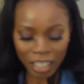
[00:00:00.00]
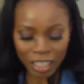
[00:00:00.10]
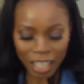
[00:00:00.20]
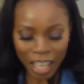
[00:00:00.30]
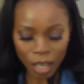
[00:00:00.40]

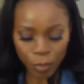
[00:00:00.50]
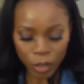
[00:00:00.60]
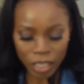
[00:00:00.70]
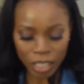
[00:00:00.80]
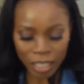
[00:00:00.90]
the add
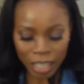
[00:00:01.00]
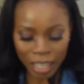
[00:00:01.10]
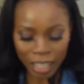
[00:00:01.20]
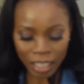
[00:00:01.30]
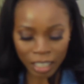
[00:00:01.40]
button and
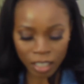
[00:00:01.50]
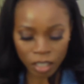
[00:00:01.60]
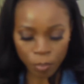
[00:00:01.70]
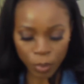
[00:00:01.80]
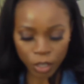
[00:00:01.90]
I click
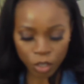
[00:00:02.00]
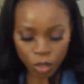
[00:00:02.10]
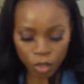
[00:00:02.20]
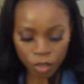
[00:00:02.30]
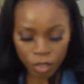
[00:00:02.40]
the
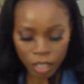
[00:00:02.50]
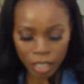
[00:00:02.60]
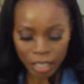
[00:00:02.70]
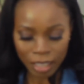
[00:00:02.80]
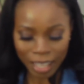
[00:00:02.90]
picture
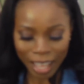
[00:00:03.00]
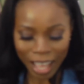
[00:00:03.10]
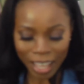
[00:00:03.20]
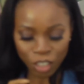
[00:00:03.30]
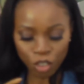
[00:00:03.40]
that
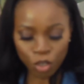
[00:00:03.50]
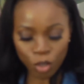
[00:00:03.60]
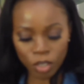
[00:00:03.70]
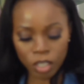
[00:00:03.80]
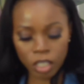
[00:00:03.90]
I
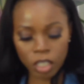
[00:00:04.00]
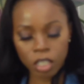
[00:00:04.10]
just